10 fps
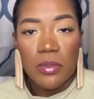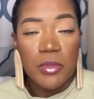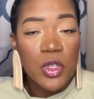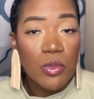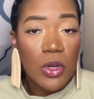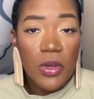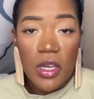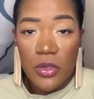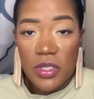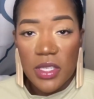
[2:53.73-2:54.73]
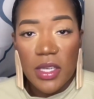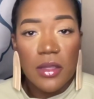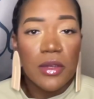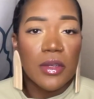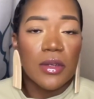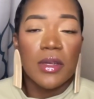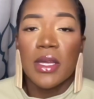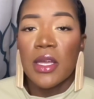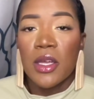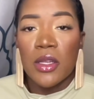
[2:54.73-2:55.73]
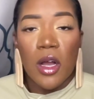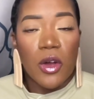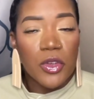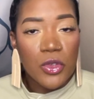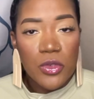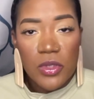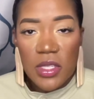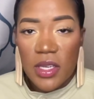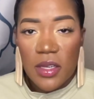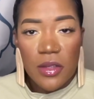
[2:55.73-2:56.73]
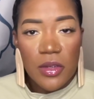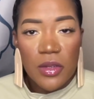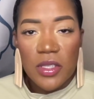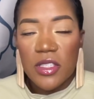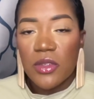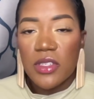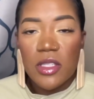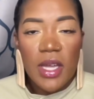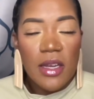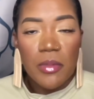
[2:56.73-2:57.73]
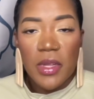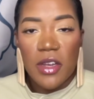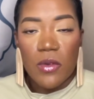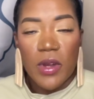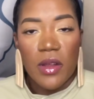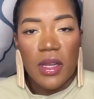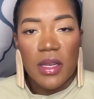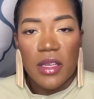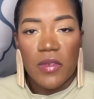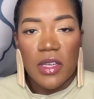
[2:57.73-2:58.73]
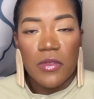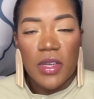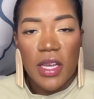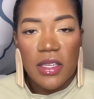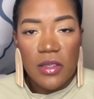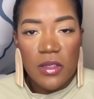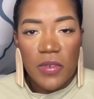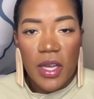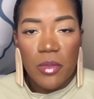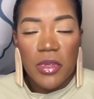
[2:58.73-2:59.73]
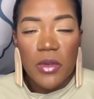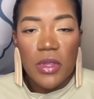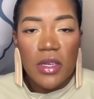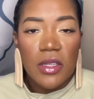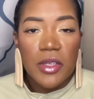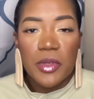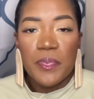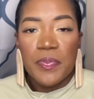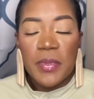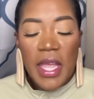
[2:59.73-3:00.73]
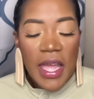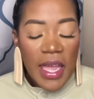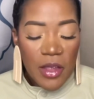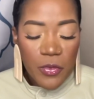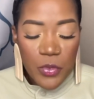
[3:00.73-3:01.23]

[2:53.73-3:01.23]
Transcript: two bold colors together, all neutrals together. So just kind of playing around and giving different ideas of how to play with color. And